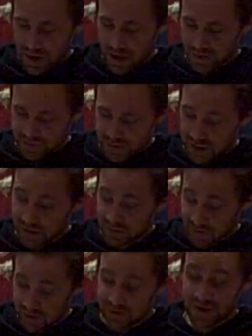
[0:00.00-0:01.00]

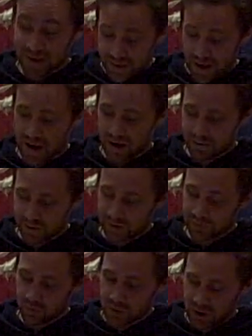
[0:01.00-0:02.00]
and in that have
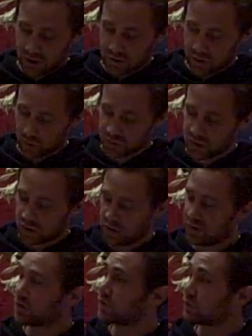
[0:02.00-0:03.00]
given me the
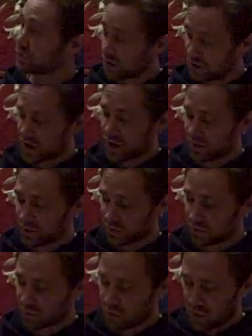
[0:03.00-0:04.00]
opportunity to reach out and
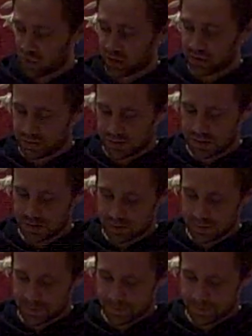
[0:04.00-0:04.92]
talk to my brothers and sisters.